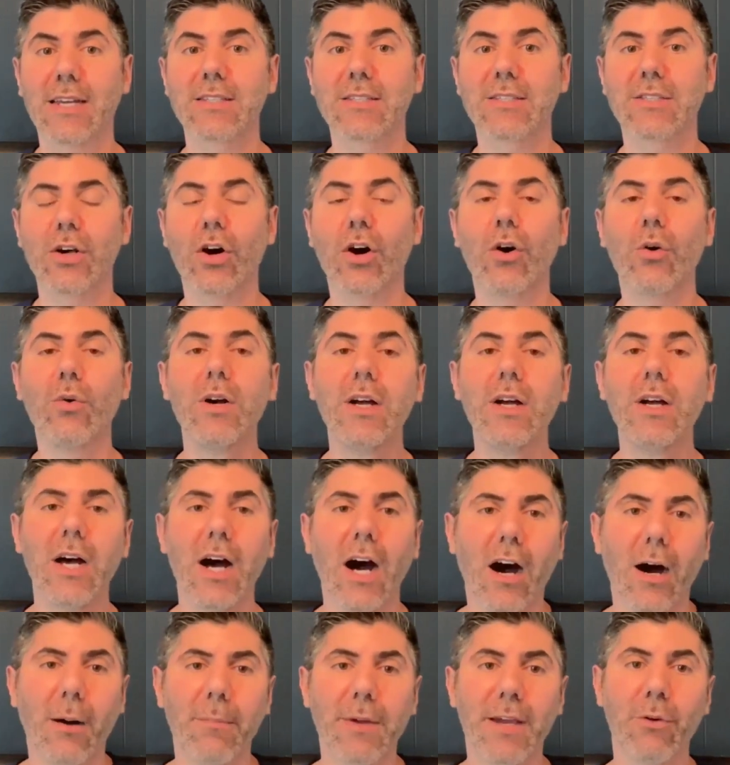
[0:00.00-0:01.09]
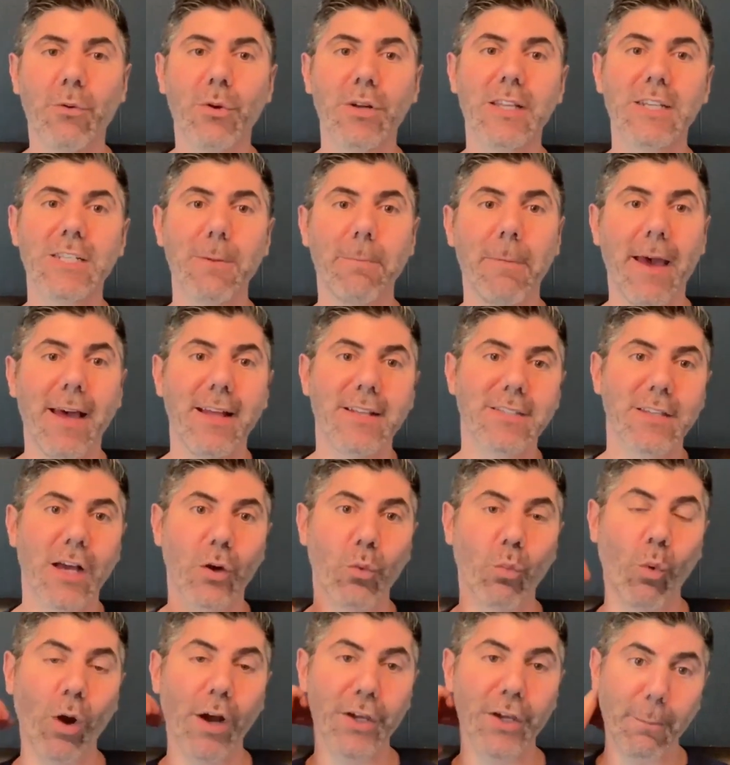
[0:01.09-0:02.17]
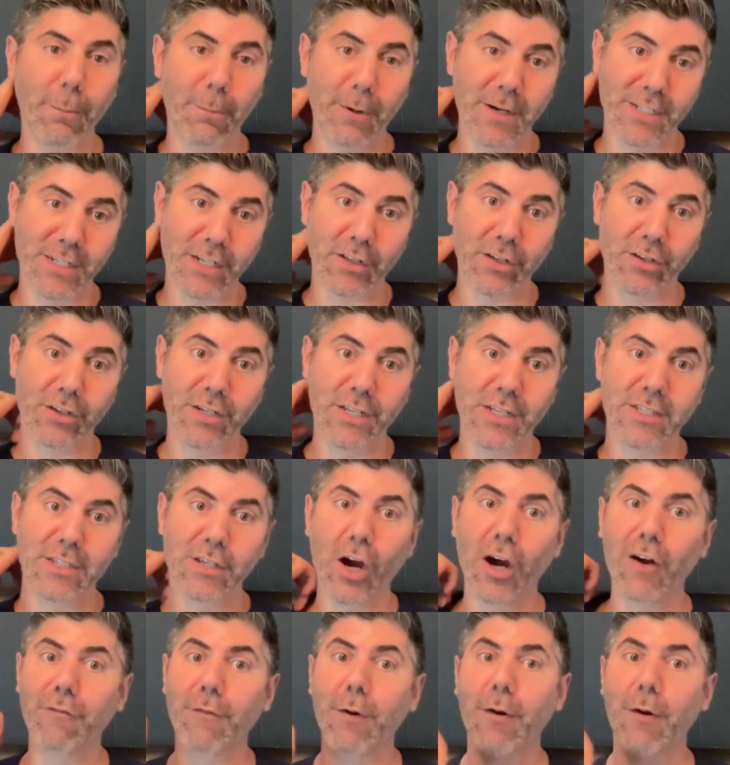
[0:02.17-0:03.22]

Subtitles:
So it really depends on your particular needs are.